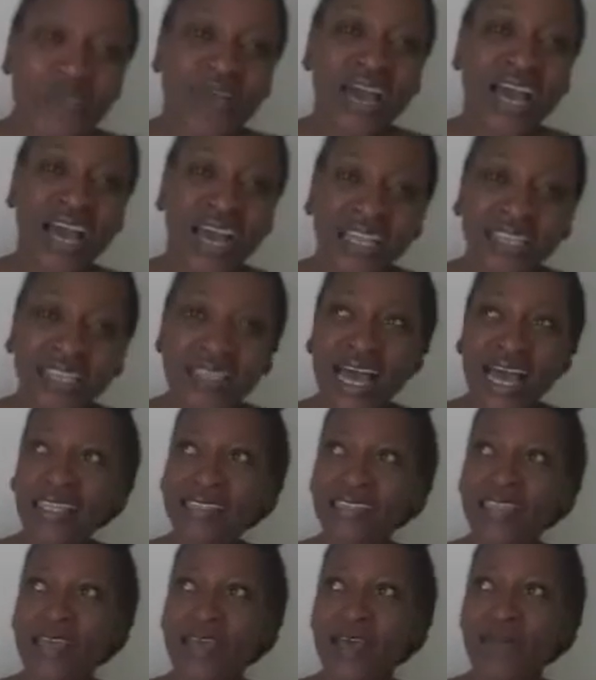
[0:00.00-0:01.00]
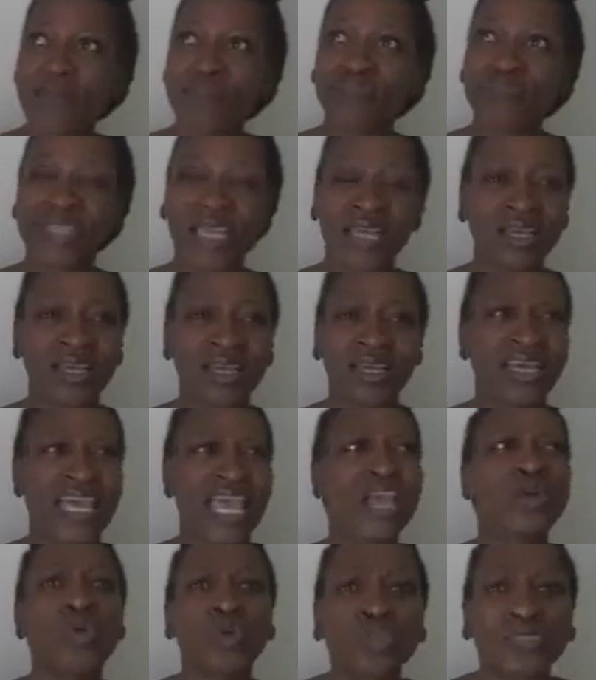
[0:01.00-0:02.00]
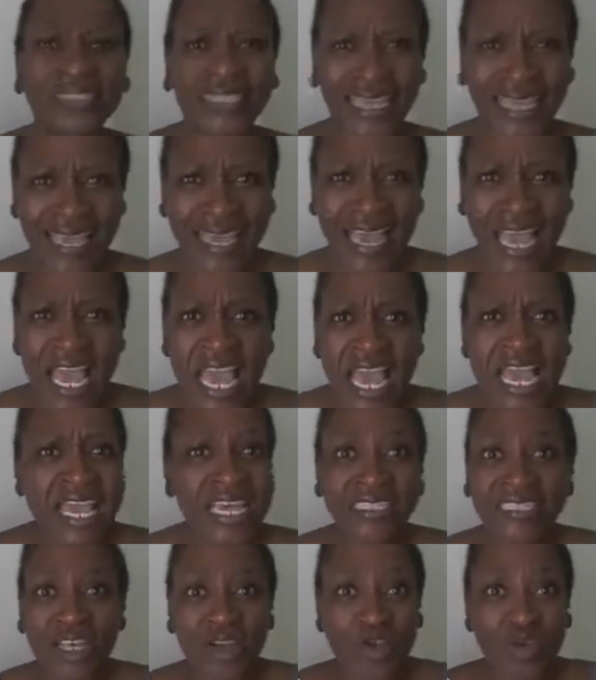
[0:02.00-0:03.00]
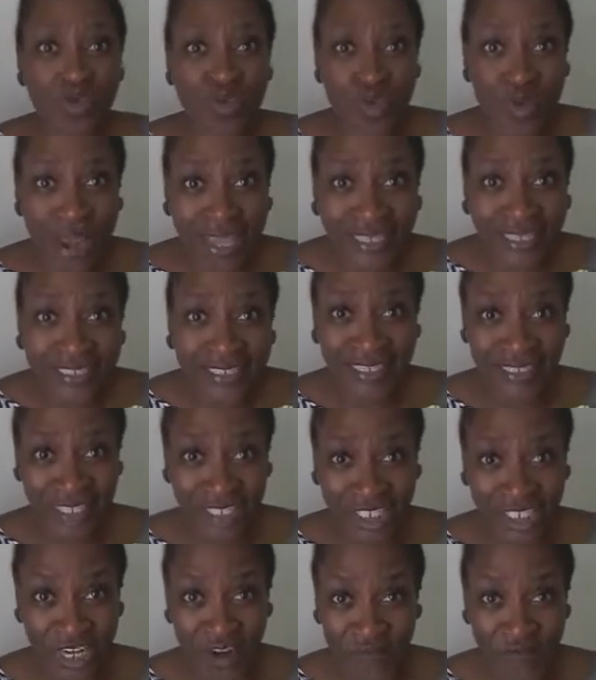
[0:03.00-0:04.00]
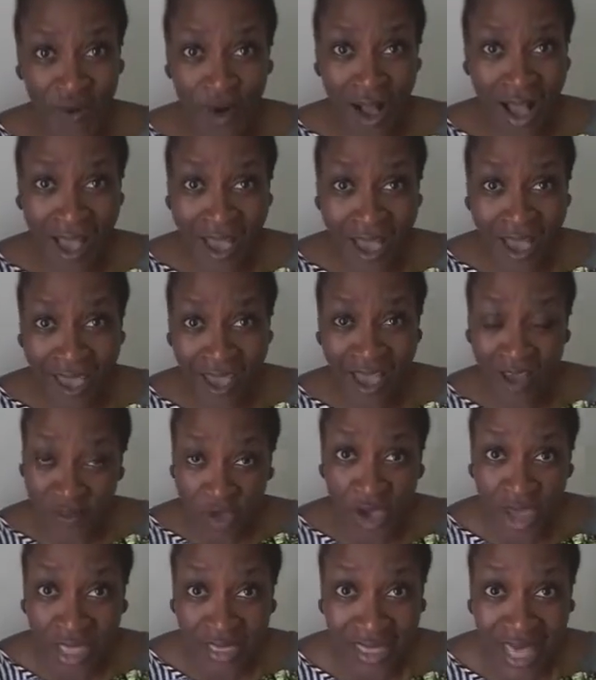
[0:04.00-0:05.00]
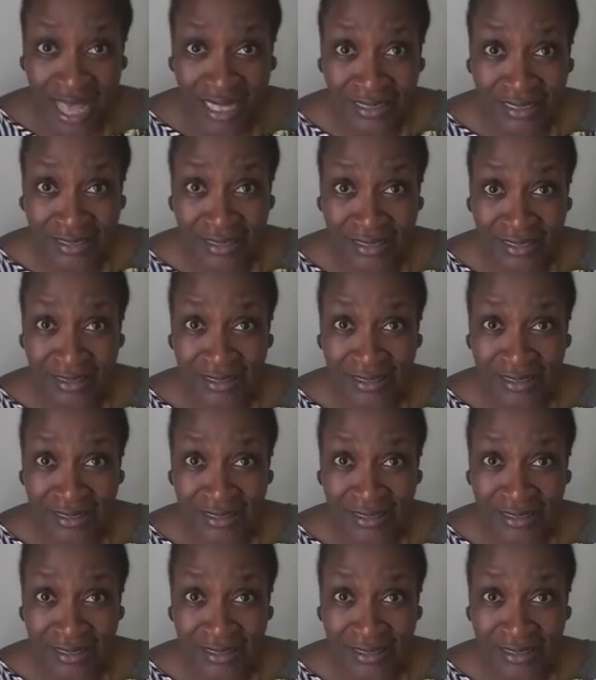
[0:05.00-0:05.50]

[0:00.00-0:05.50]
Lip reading: you heard that egusi is a great conditioner for our hair? Have you heard that?